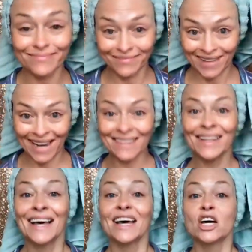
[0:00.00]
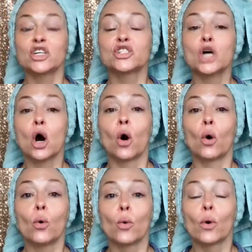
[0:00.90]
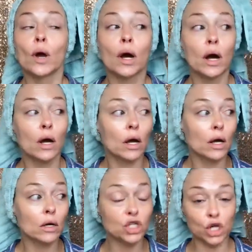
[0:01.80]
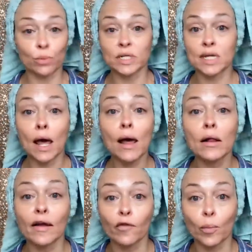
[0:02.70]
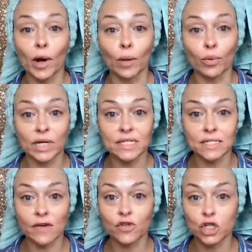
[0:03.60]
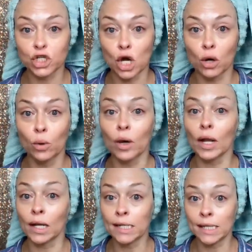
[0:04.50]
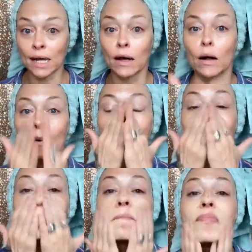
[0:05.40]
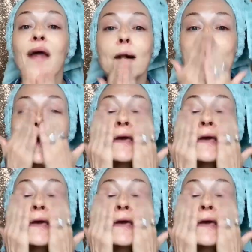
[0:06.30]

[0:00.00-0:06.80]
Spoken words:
Okay? So, show and tell. Everybody brings stuff to show and tell. Not me.